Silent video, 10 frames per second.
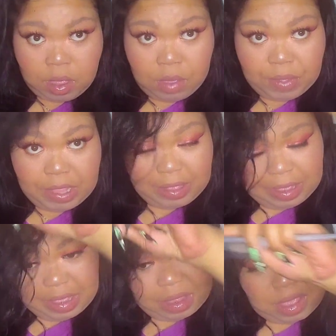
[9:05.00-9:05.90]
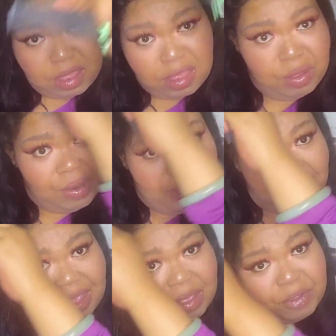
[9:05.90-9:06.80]
But that's it. So now
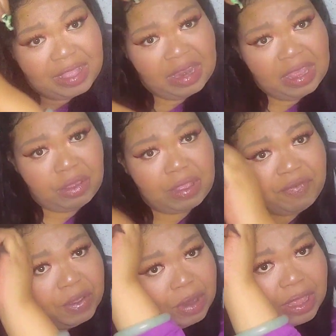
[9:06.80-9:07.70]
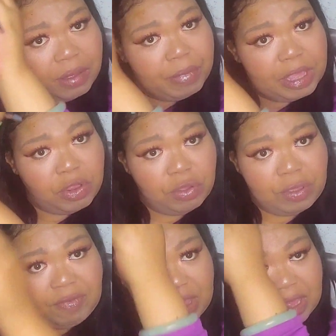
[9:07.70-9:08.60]
this heat protectant in, you definitely want to make sure you
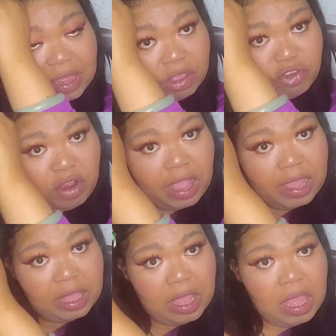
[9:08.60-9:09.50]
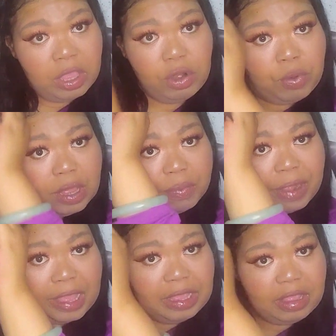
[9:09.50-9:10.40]
give it a chance to dry. You don't want to
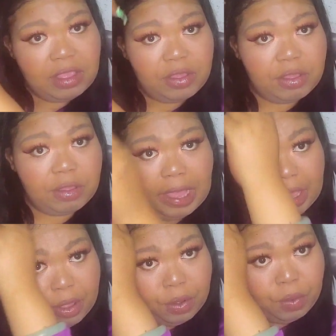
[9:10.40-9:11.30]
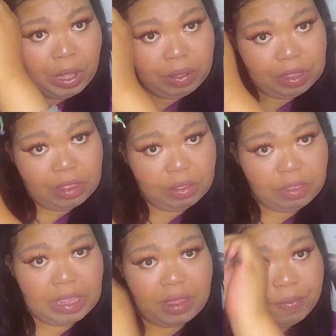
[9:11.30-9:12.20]
apply heat to your hair while it's still
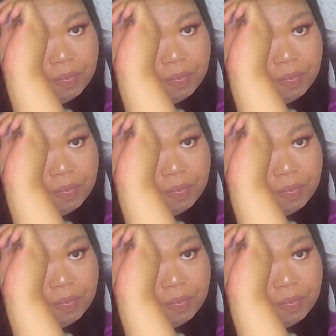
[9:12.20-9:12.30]
damp.